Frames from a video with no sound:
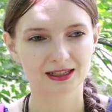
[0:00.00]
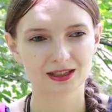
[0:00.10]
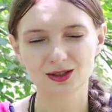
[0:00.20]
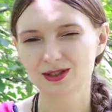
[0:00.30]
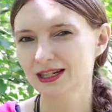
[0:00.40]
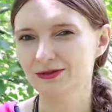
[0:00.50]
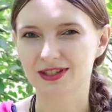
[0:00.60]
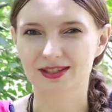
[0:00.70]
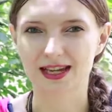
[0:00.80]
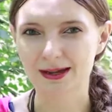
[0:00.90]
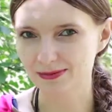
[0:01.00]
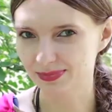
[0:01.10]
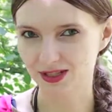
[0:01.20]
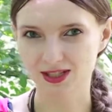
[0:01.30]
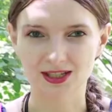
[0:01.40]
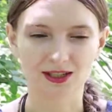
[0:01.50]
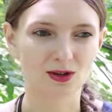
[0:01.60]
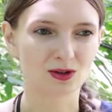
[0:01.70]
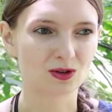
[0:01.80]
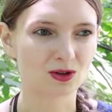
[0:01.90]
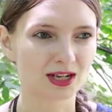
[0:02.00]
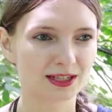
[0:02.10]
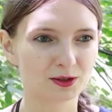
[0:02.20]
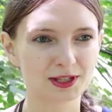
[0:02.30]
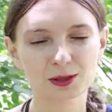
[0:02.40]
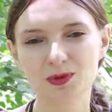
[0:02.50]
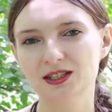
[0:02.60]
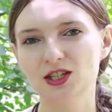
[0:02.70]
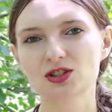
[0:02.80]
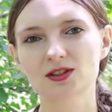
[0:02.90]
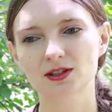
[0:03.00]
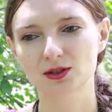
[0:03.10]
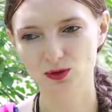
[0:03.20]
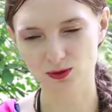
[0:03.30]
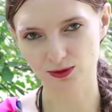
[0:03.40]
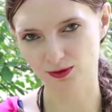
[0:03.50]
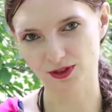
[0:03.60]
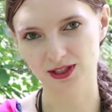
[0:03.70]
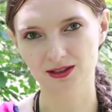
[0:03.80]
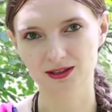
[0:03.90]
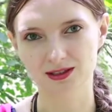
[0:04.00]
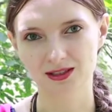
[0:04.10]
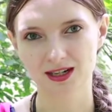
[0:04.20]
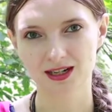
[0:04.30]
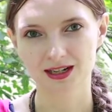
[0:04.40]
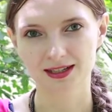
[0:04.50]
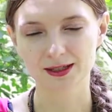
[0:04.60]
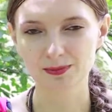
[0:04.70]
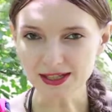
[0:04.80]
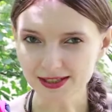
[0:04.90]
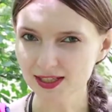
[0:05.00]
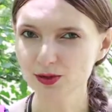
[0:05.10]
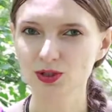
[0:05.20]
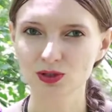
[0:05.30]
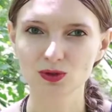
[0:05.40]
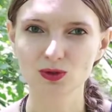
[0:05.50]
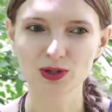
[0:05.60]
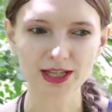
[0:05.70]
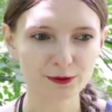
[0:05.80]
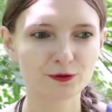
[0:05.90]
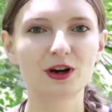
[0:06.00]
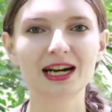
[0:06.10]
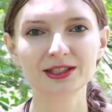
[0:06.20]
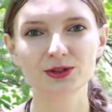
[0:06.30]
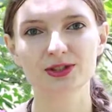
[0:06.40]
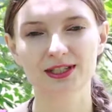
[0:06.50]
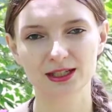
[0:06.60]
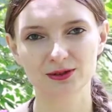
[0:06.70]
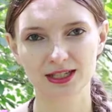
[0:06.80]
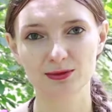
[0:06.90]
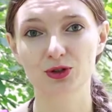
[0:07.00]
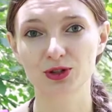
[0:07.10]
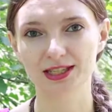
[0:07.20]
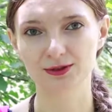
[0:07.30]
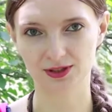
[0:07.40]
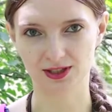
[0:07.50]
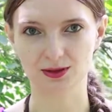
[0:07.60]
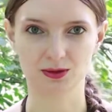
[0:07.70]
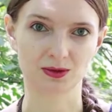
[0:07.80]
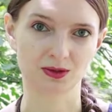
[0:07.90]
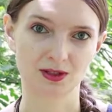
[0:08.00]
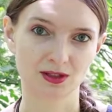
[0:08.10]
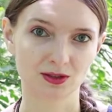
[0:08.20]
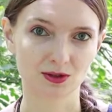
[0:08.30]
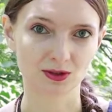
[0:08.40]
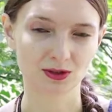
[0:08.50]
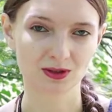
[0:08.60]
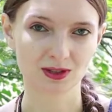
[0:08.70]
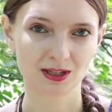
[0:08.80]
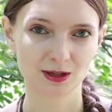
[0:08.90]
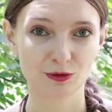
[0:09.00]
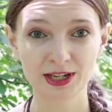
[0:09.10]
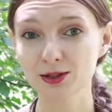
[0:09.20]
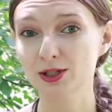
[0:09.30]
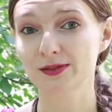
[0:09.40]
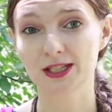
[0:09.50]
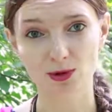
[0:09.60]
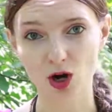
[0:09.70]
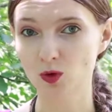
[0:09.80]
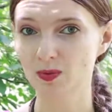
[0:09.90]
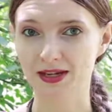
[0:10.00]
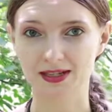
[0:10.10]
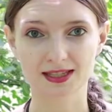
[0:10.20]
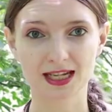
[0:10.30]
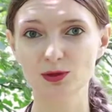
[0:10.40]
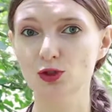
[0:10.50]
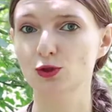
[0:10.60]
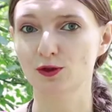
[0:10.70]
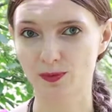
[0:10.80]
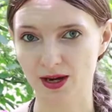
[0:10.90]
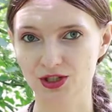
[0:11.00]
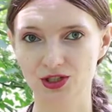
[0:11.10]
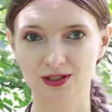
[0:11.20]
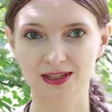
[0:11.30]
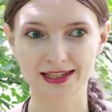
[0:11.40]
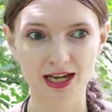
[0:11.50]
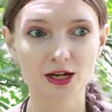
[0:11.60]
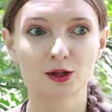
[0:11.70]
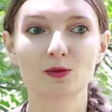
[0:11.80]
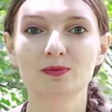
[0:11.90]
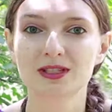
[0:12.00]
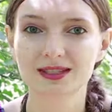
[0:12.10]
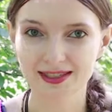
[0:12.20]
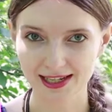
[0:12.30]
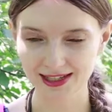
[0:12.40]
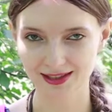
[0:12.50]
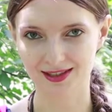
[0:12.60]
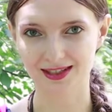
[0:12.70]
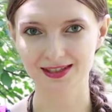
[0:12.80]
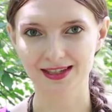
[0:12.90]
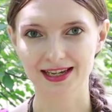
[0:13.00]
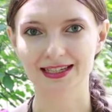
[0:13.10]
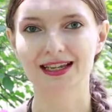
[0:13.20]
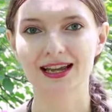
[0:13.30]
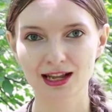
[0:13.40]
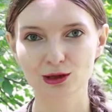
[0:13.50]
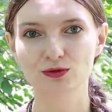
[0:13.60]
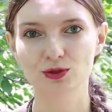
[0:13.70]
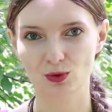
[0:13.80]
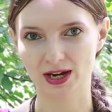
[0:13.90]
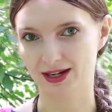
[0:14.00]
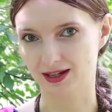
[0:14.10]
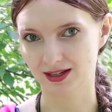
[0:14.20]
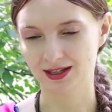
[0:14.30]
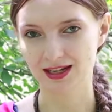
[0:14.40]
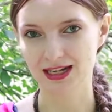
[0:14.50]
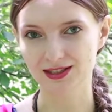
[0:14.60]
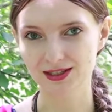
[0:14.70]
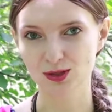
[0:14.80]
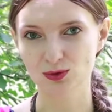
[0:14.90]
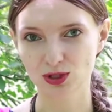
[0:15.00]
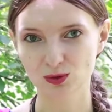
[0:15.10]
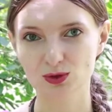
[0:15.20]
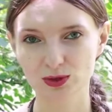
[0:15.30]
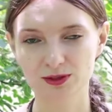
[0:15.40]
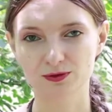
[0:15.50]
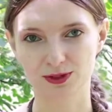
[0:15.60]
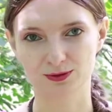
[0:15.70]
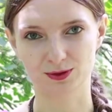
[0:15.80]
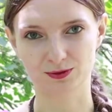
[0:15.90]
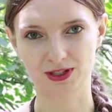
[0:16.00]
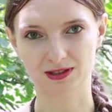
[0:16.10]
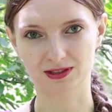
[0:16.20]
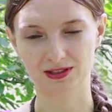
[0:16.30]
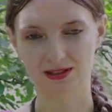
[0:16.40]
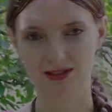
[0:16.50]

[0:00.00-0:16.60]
your life is empty, or like your expectations are not fulfilled, the best thing you can do, really find yourself some creative thing to do, Find yourself some hobby, some sort of passion, like compensate this in a healthy way. And this is when you will really feel fulfilled.